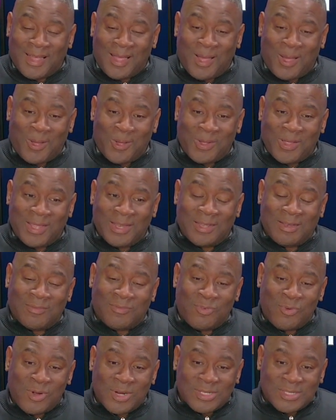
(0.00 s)
And
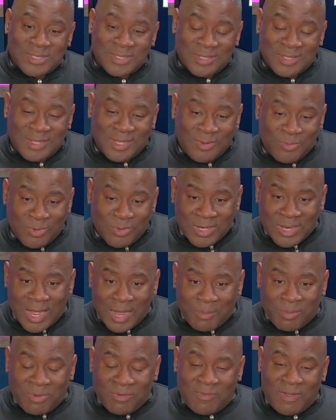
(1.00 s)
unfortunately, we're
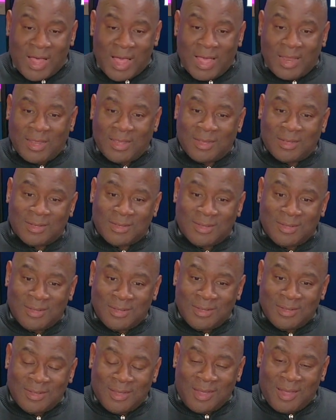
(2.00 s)
not providing
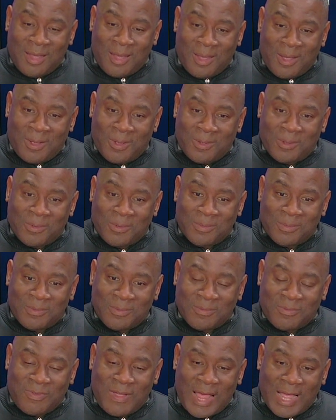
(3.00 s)

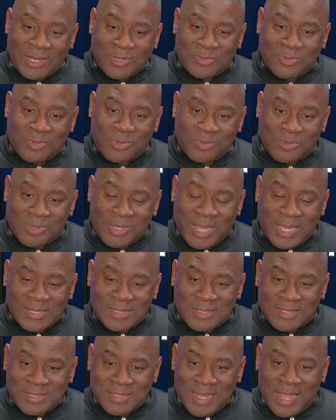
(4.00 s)
factual
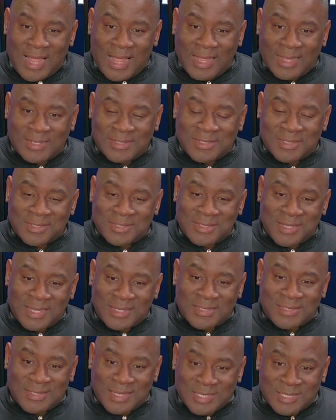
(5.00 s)
case design
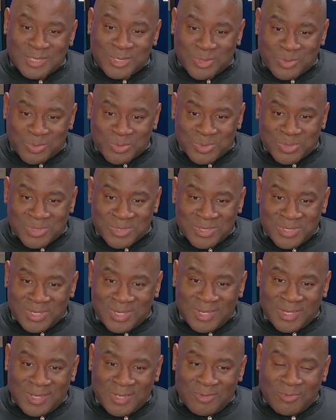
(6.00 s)
success systems.
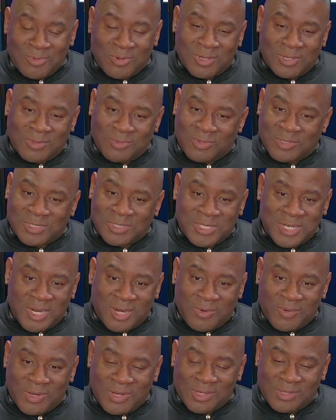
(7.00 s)
We're
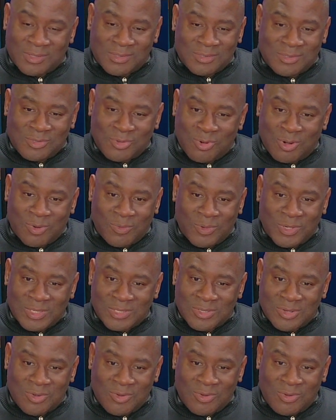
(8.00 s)
sharing
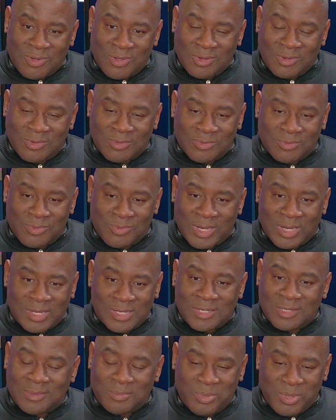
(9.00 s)
stories on what
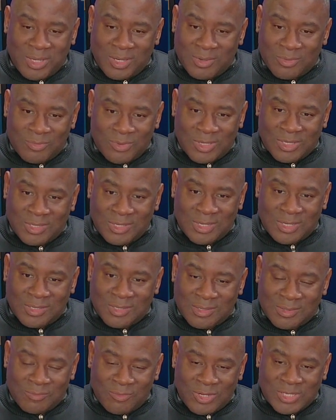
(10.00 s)
could be and
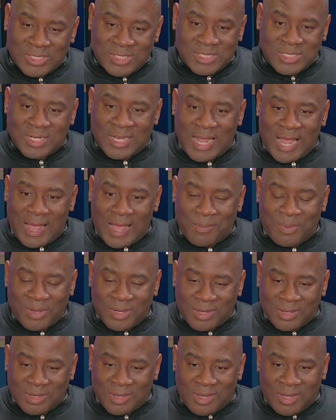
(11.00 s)
what should
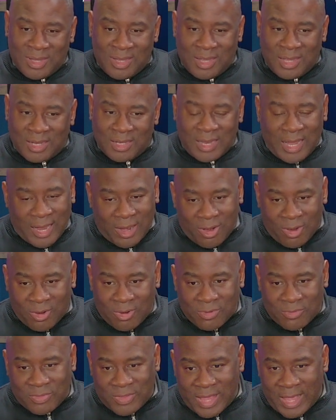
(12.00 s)
happen, and they
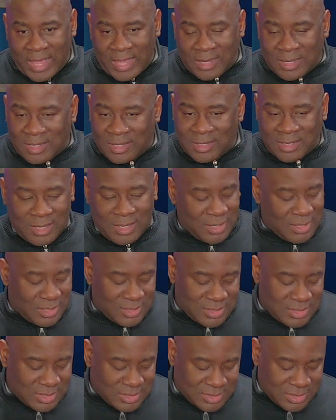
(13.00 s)
heard that, and
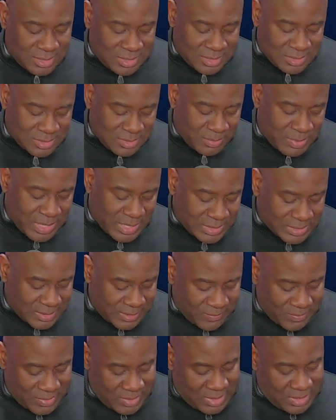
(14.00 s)
it's
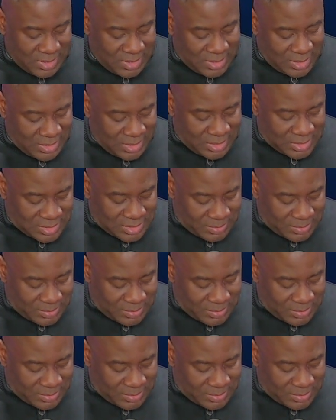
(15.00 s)
amazing. It's